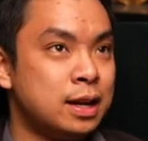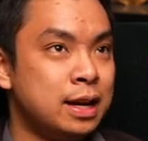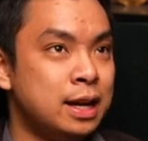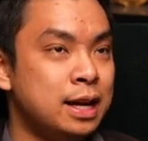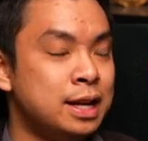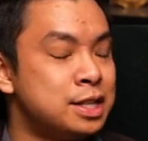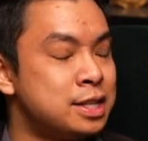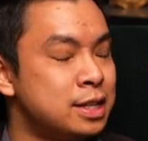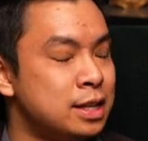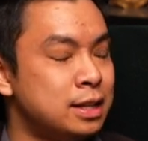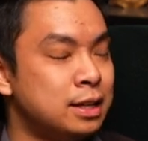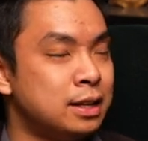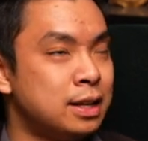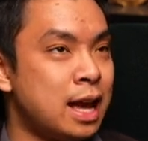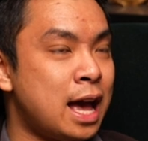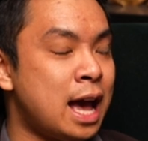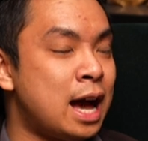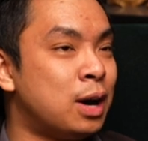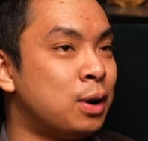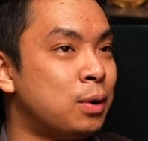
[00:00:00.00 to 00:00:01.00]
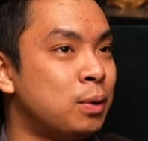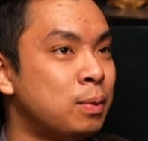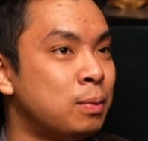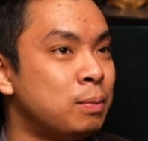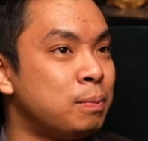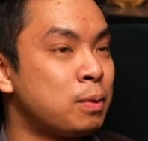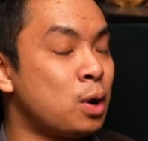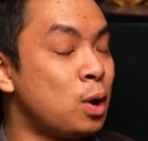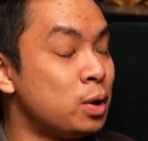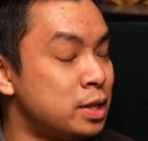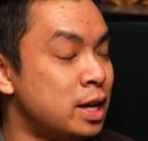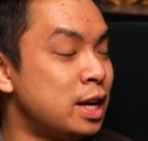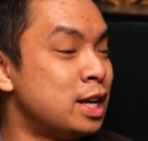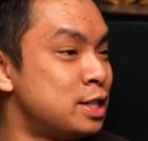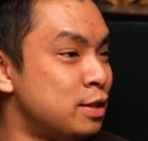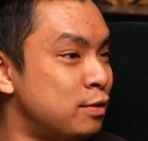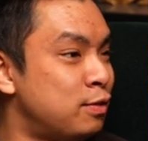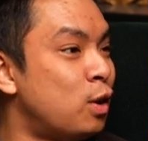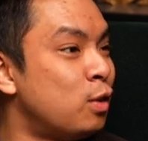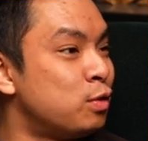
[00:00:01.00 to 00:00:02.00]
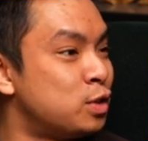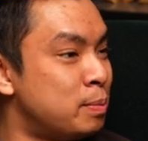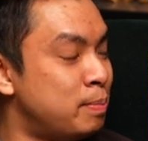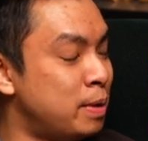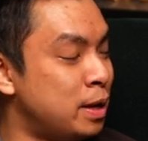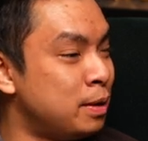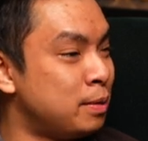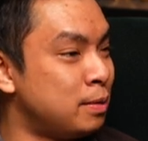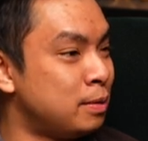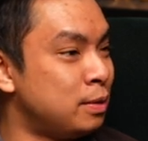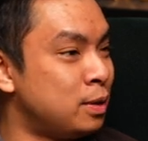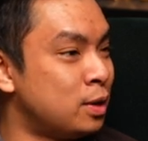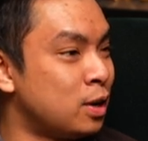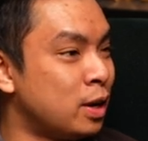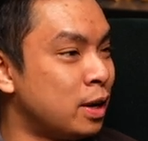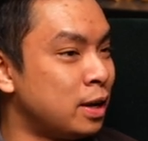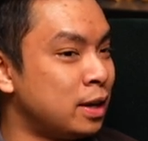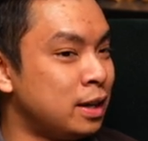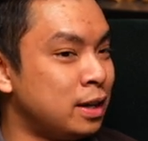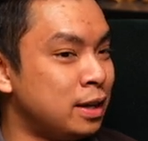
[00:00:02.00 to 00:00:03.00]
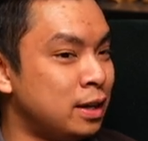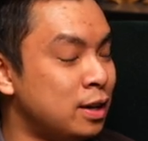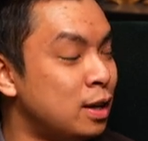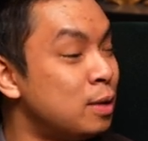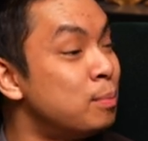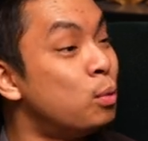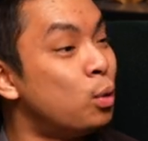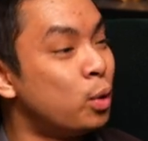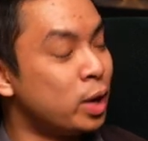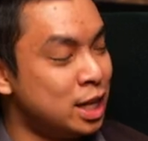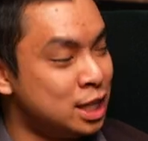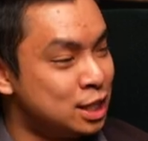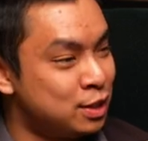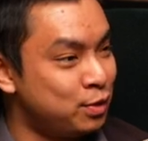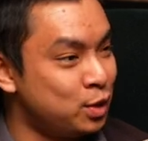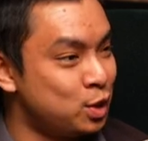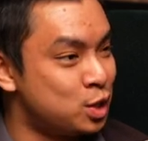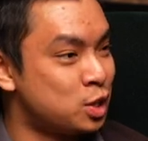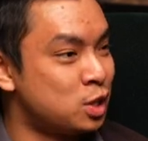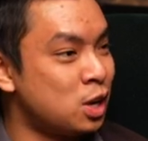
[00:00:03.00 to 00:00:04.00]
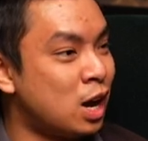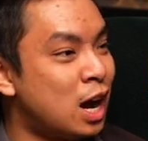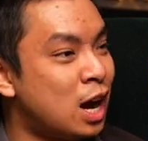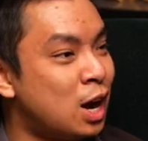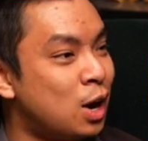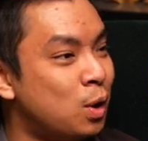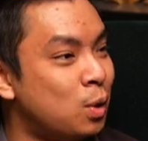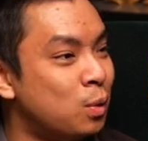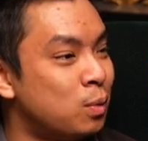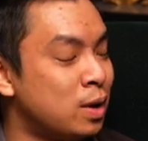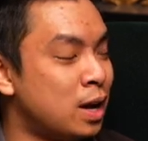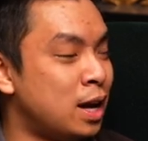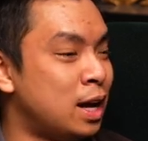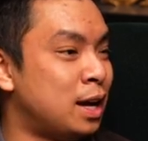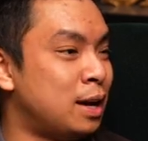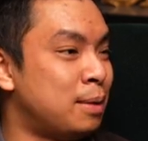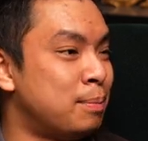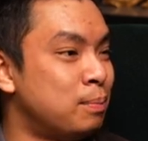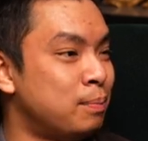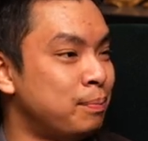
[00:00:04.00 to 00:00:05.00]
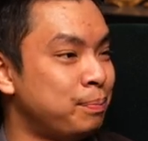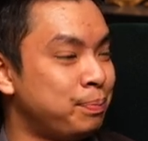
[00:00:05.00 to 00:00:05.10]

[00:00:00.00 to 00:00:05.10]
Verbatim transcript: it's our content has evolved to be you know more interview style, um,